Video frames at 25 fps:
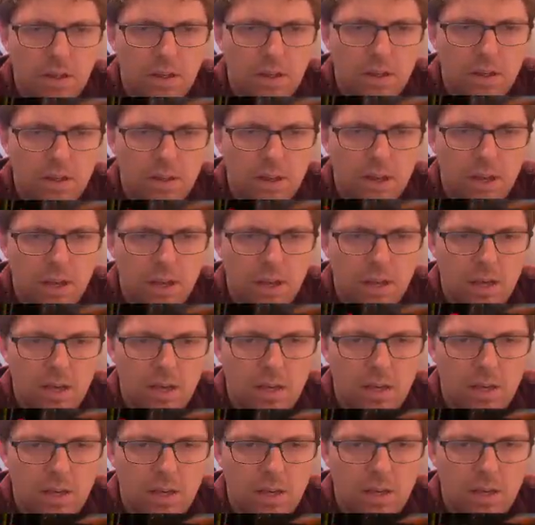Okay,
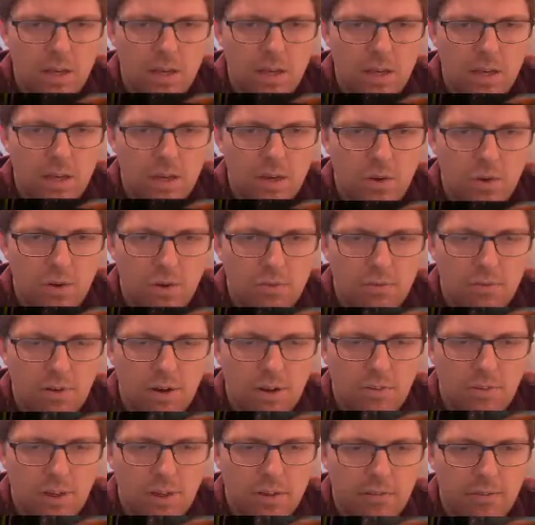a
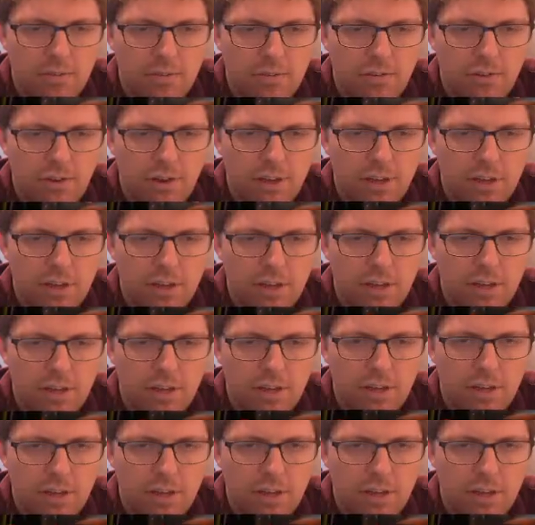Hoarfrost
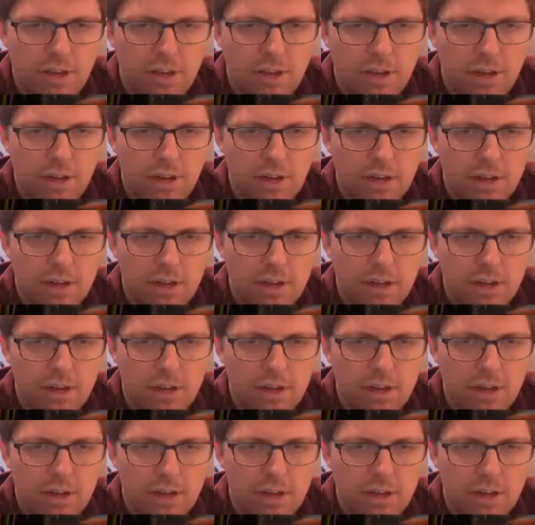effigy here.